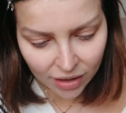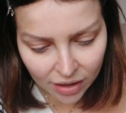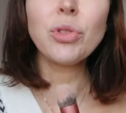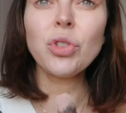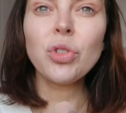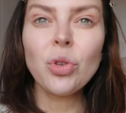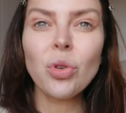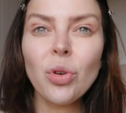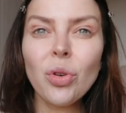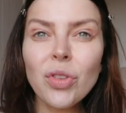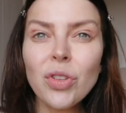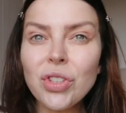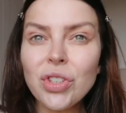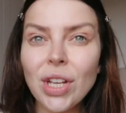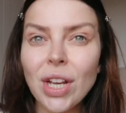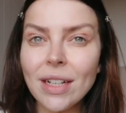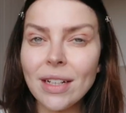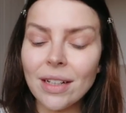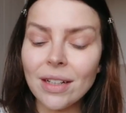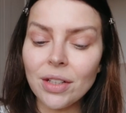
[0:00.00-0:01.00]
I'm sure the
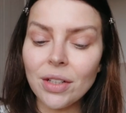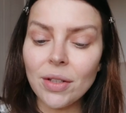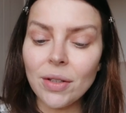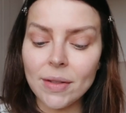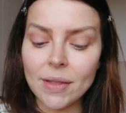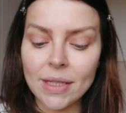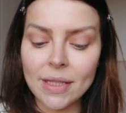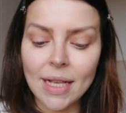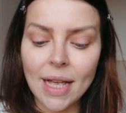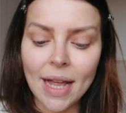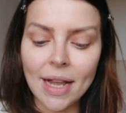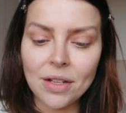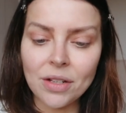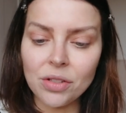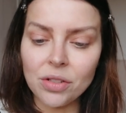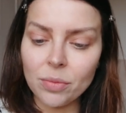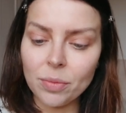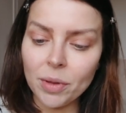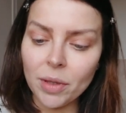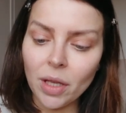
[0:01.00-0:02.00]
shade I use is
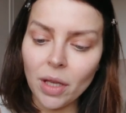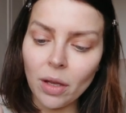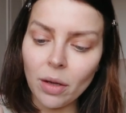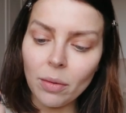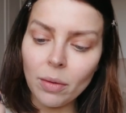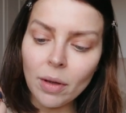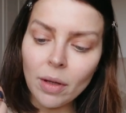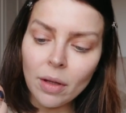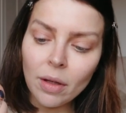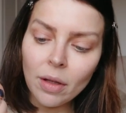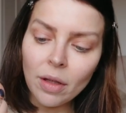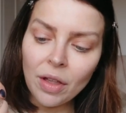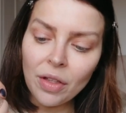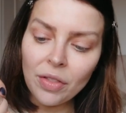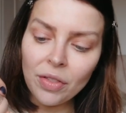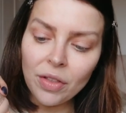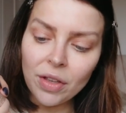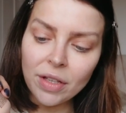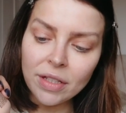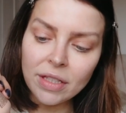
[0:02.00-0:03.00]

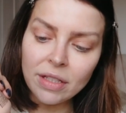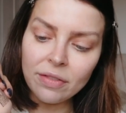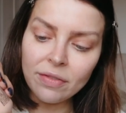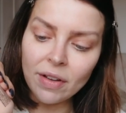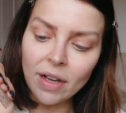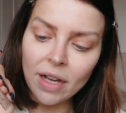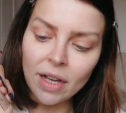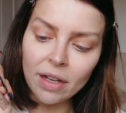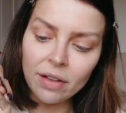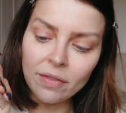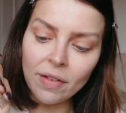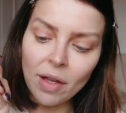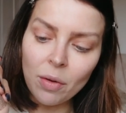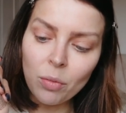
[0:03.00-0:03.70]
NW35.